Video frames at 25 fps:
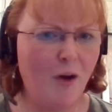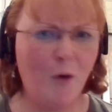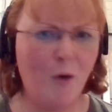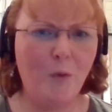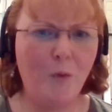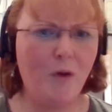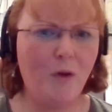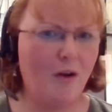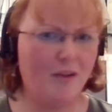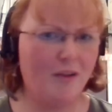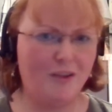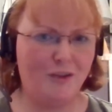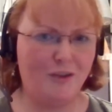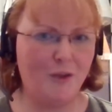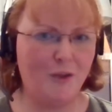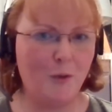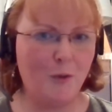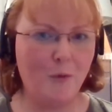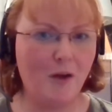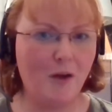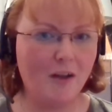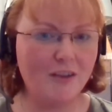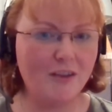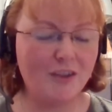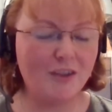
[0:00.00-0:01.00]
Oh gosh,
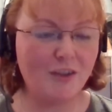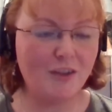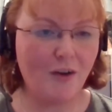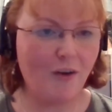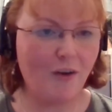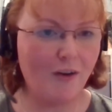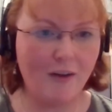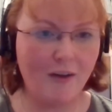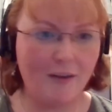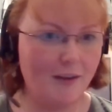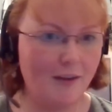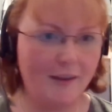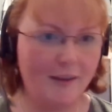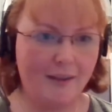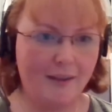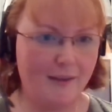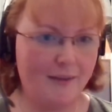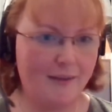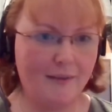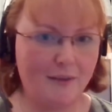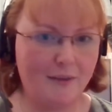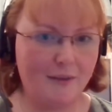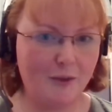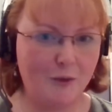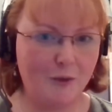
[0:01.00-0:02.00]
no, not at all. Like
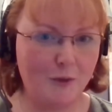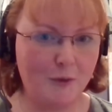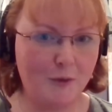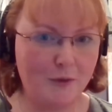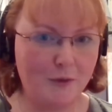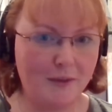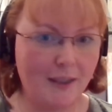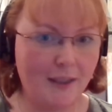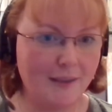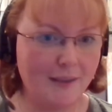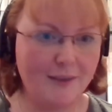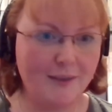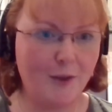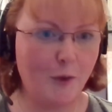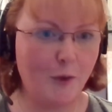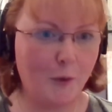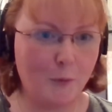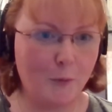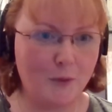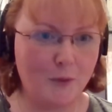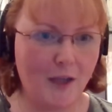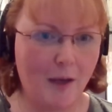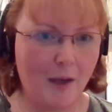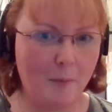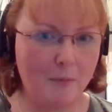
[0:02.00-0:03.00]
that's not
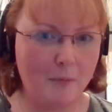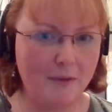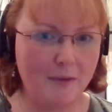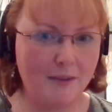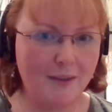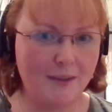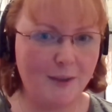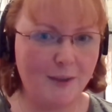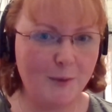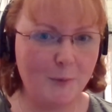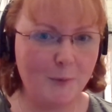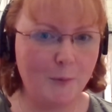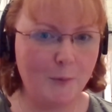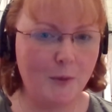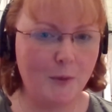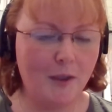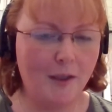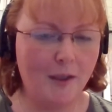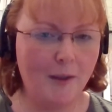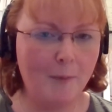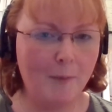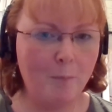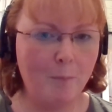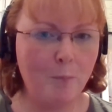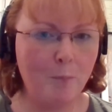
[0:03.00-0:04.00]
going to happen to you.
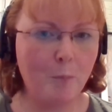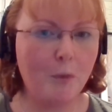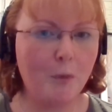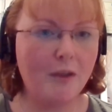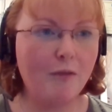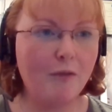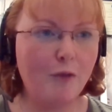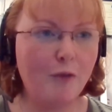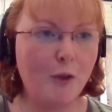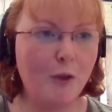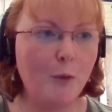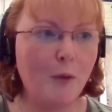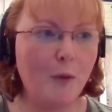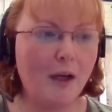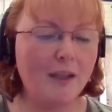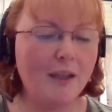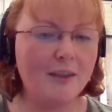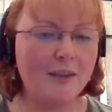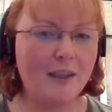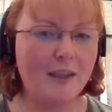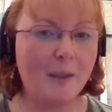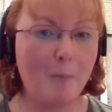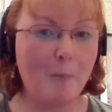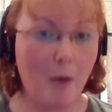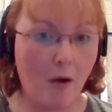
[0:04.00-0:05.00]
But if you mm.
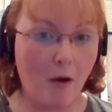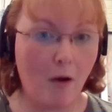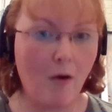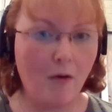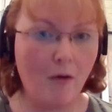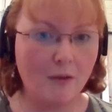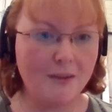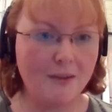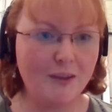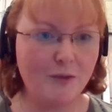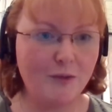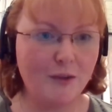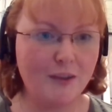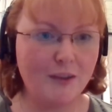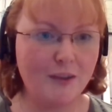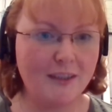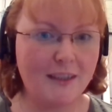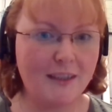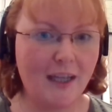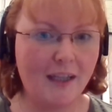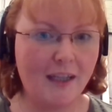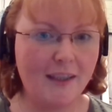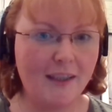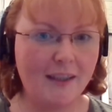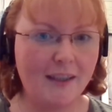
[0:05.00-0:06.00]
actually pause for a
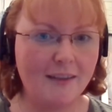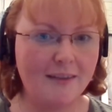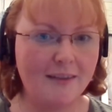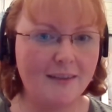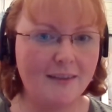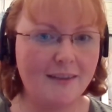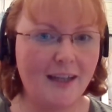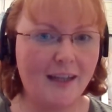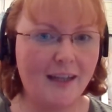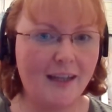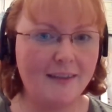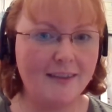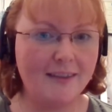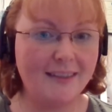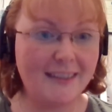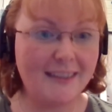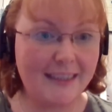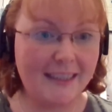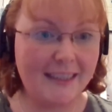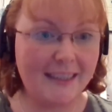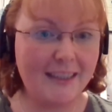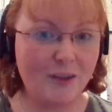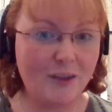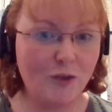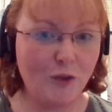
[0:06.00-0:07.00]
second and
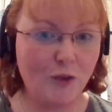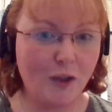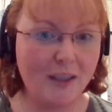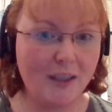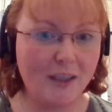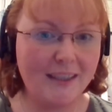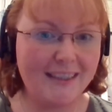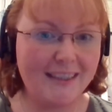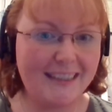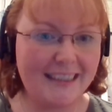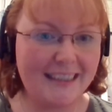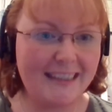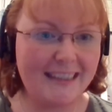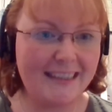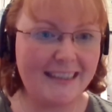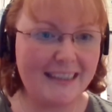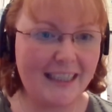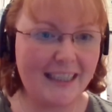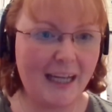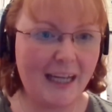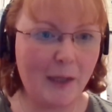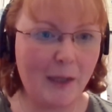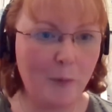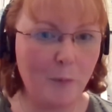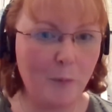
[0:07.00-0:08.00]
te- try and tease
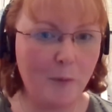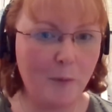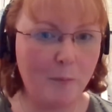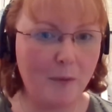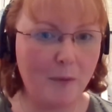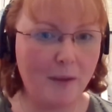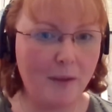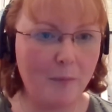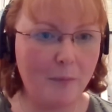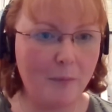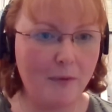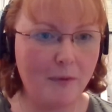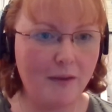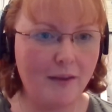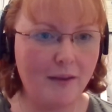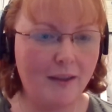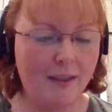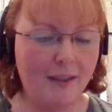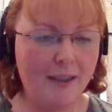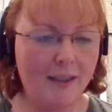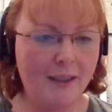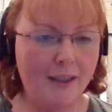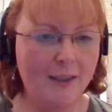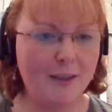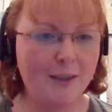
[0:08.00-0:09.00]
it out with people,
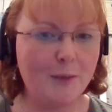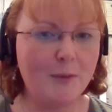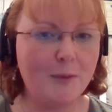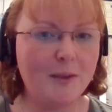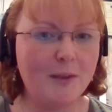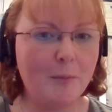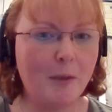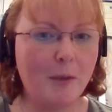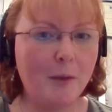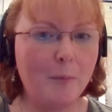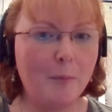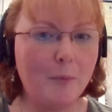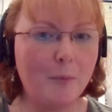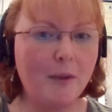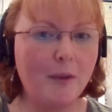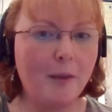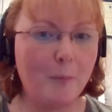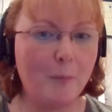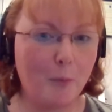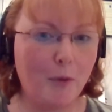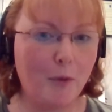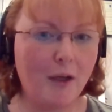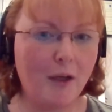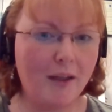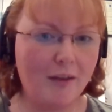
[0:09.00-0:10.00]
so it's about
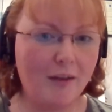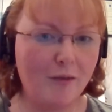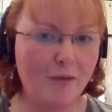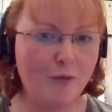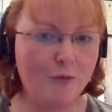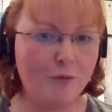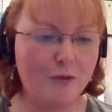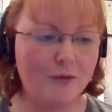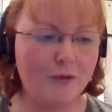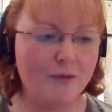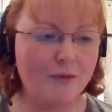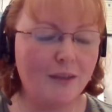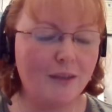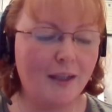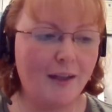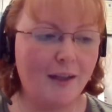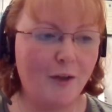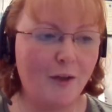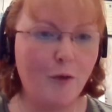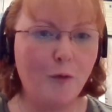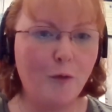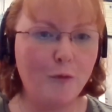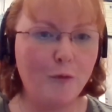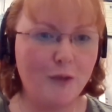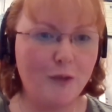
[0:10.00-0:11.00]
being brave
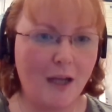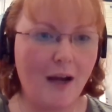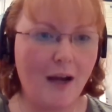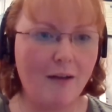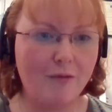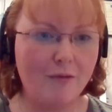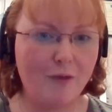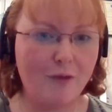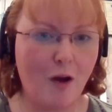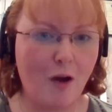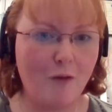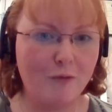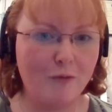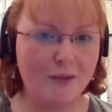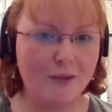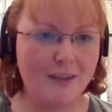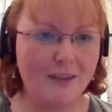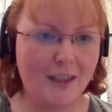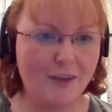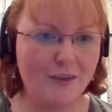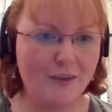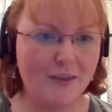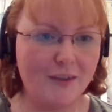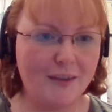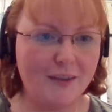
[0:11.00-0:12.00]
enough to have
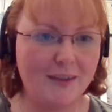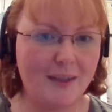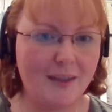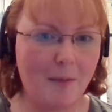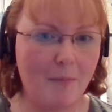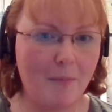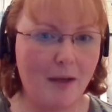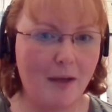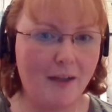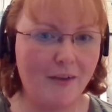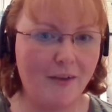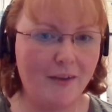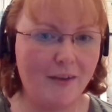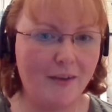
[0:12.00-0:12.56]
conversations that matter.